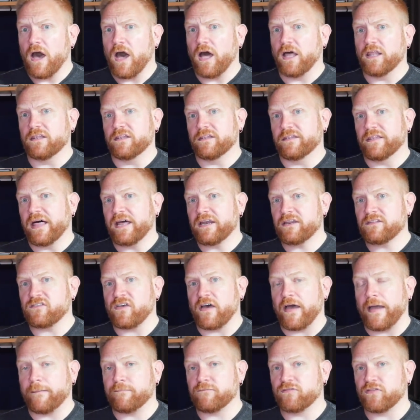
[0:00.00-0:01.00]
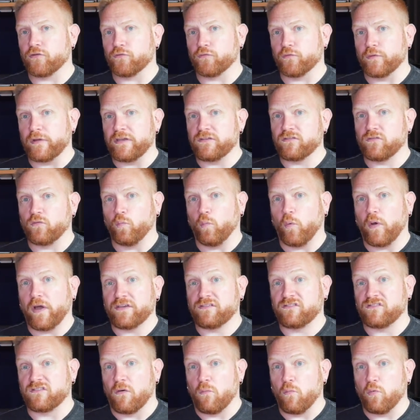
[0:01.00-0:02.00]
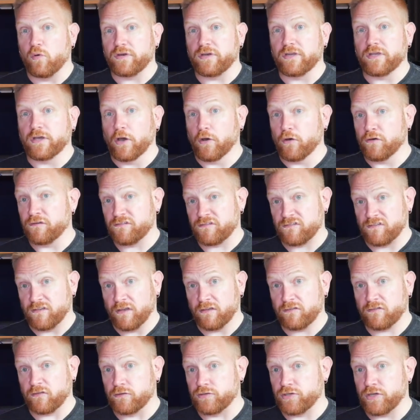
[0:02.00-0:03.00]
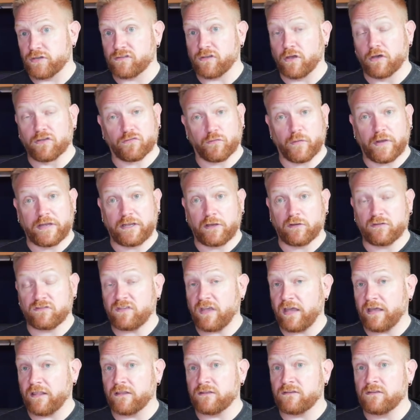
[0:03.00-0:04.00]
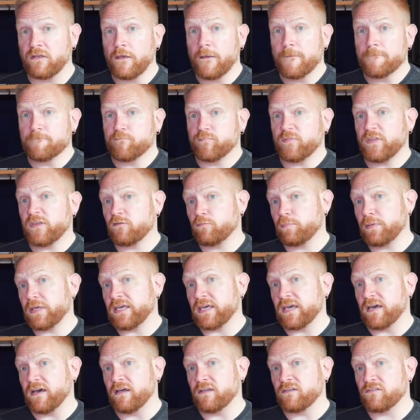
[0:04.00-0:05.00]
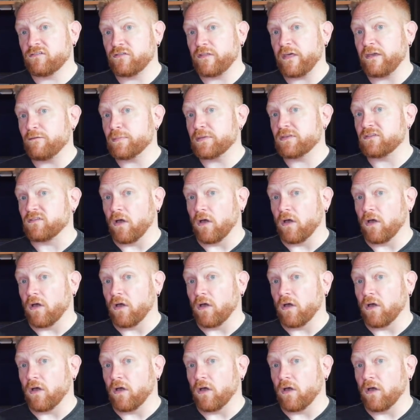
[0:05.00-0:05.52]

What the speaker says: A lot of times the reason why someone ghosts us or just goes radio silent is because they've been